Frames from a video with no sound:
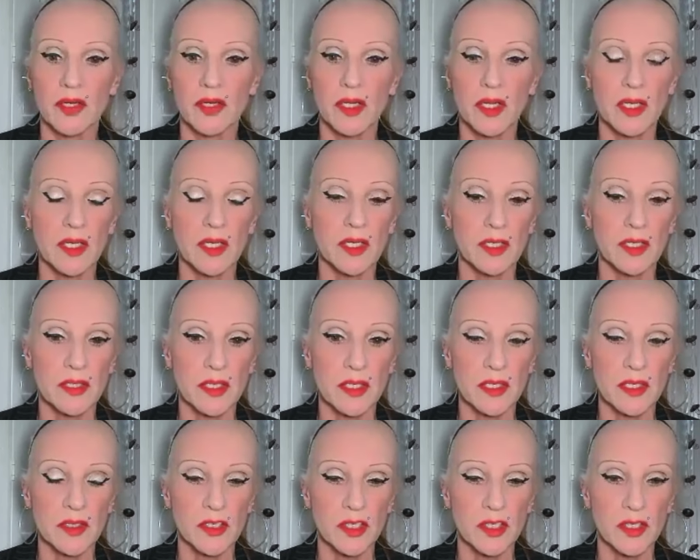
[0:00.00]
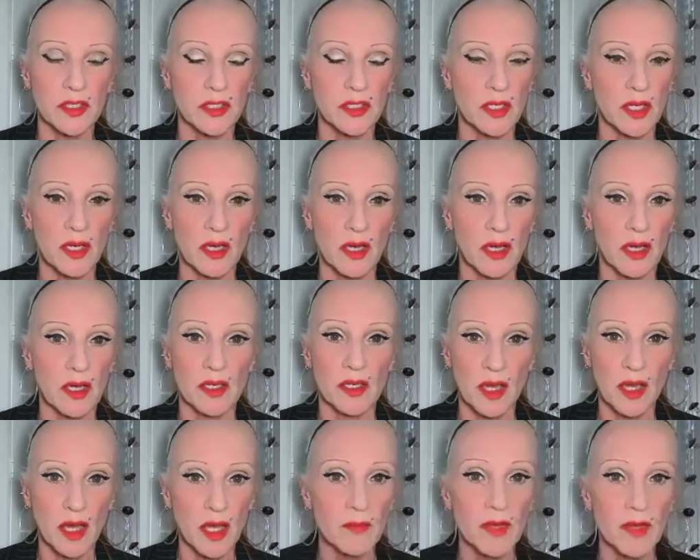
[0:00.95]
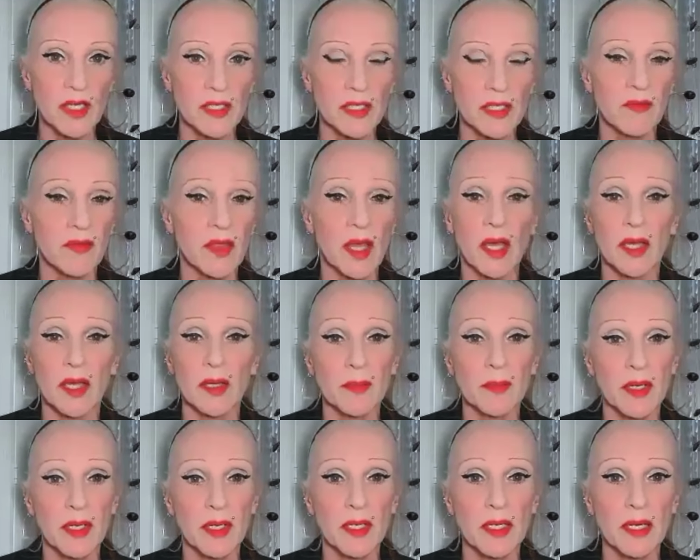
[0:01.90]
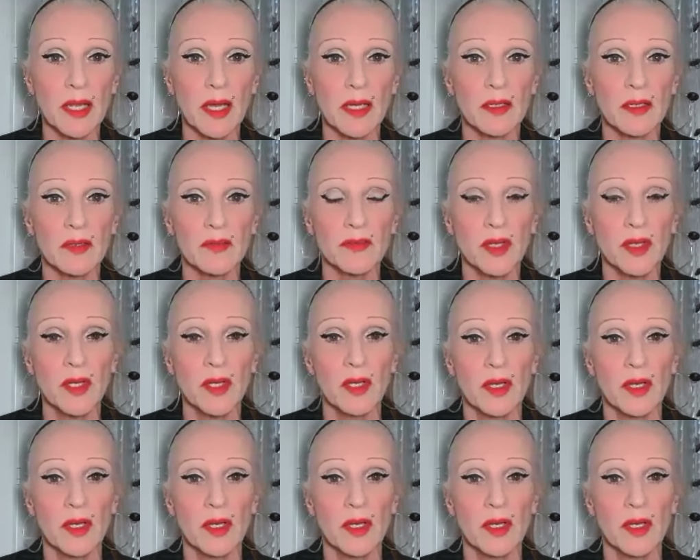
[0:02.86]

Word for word: It, it, it's just a, nightmare to have that complete lack of